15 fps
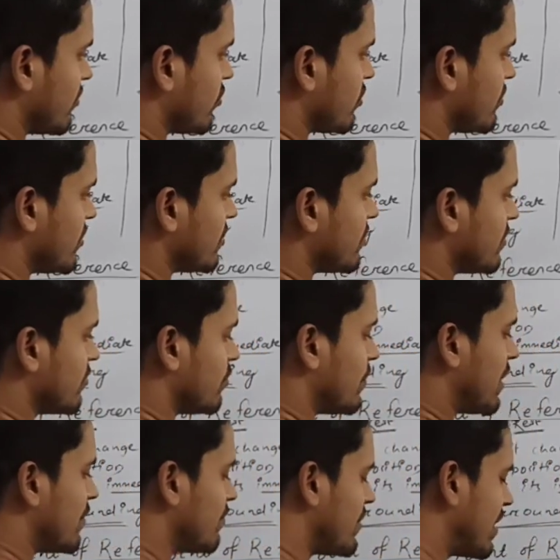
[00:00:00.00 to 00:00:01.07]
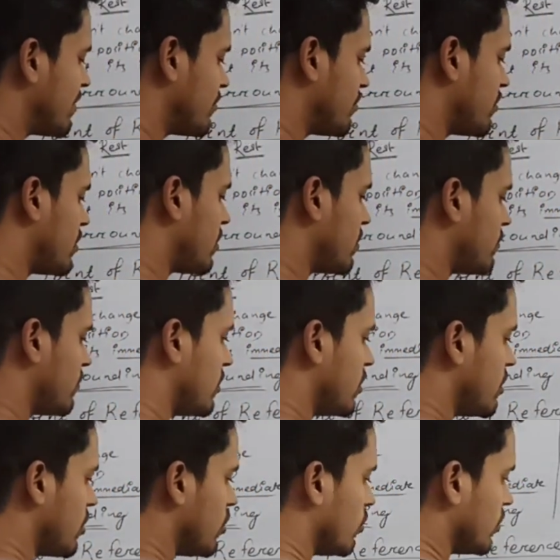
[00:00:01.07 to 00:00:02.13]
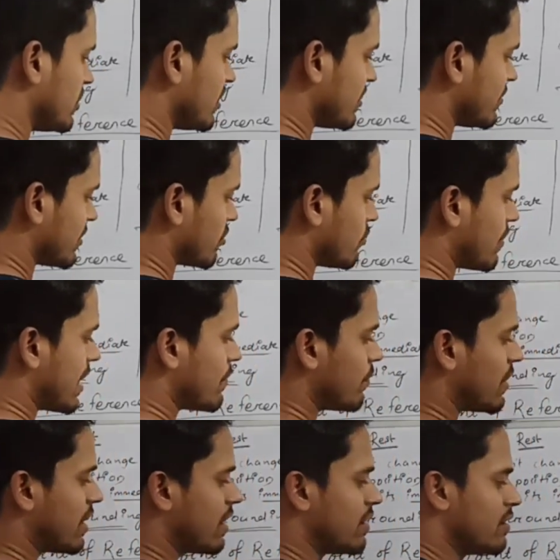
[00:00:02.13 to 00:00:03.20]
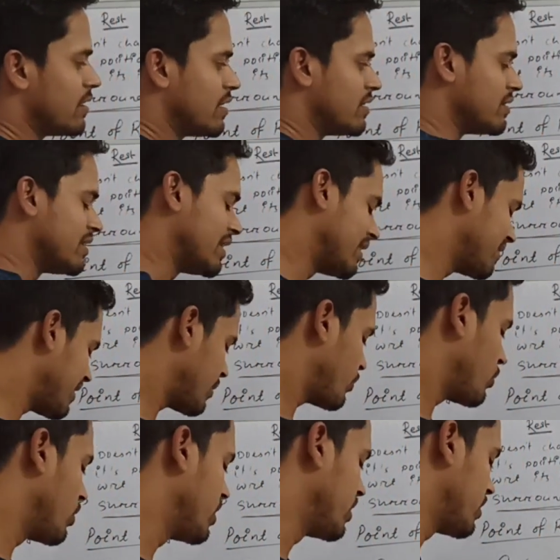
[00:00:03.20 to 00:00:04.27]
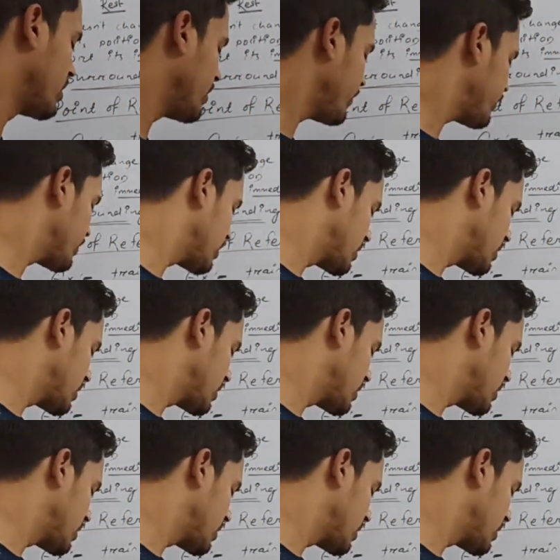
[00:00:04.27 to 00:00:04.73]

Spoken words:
respect to the platform, with respect to my friend, these are point of